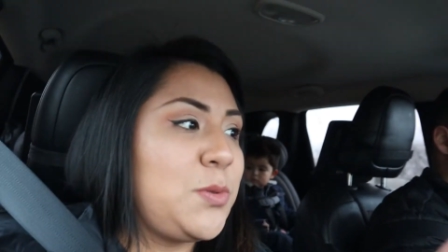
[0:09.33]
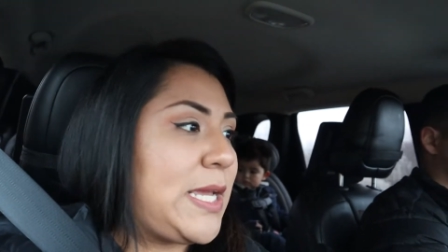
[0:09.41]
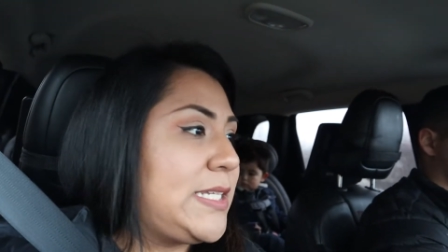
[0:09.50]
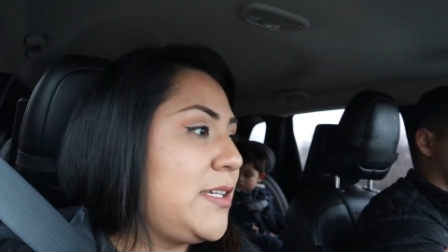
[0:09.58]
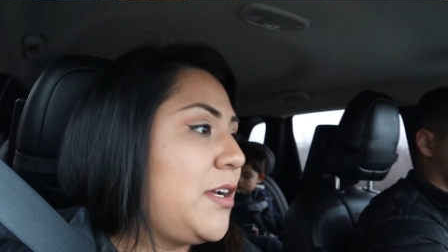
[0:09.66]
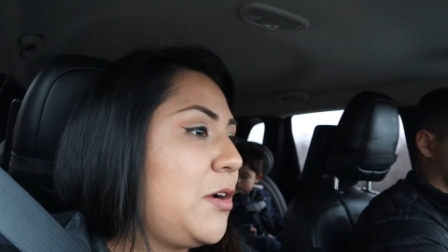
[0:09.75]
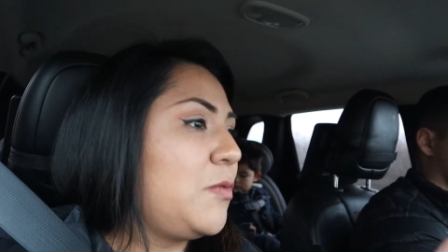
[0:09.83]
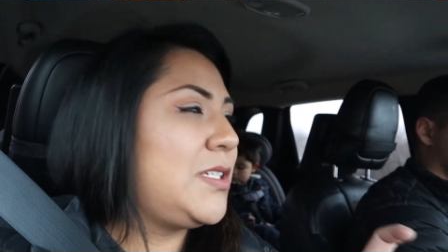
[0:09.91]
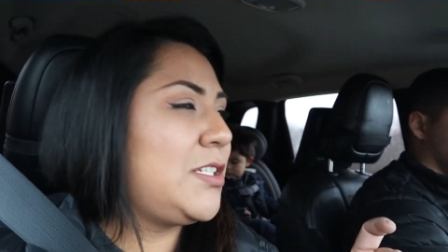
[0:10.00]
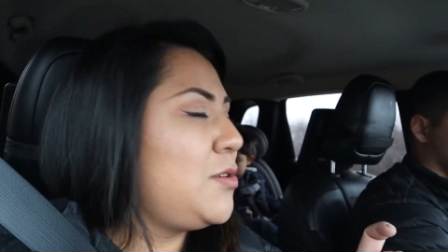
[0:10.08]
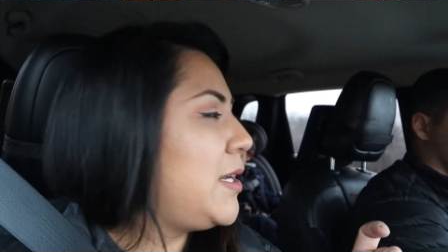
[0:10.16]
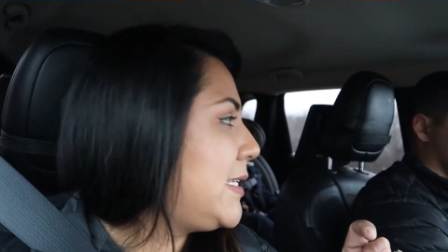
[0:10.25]
two days ago
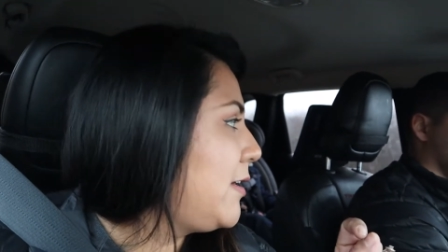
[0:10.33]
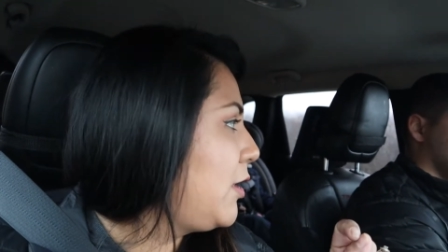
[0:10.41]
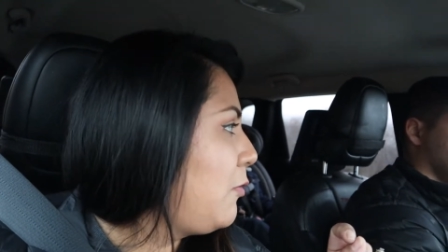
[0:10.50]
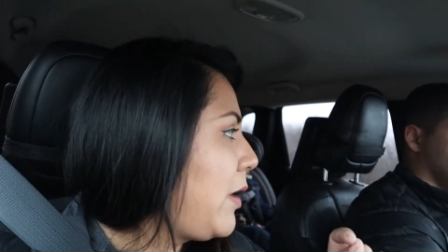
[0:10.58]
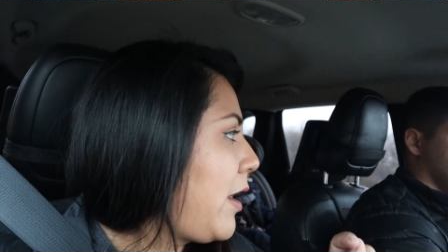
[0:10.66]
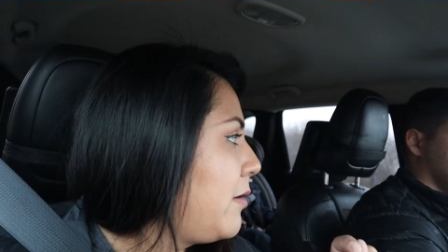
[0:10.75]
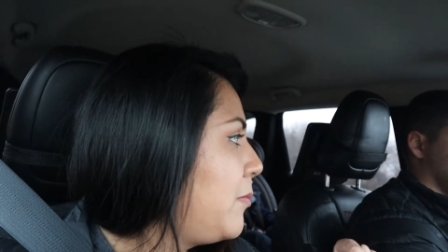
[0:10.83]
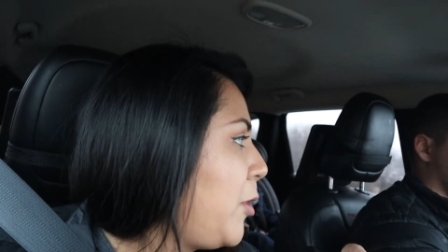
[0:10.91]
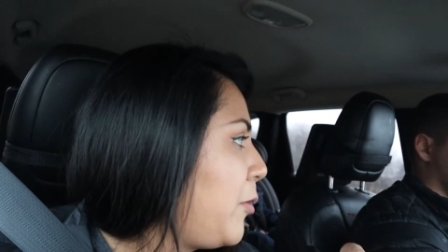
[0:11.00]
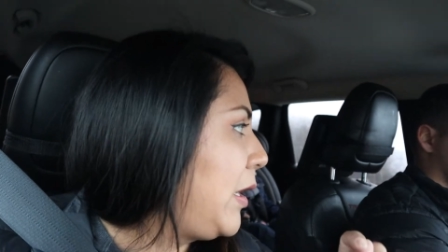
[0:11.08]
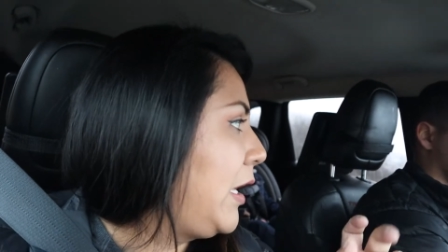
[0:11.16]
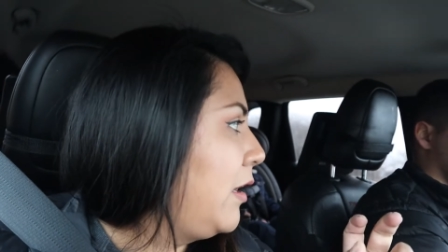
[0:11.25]
was it two days ago that we got them or
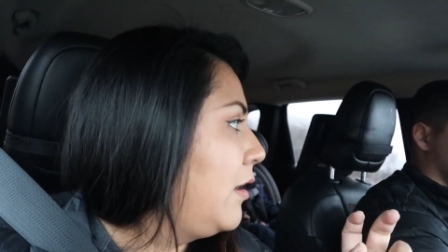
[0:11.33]
three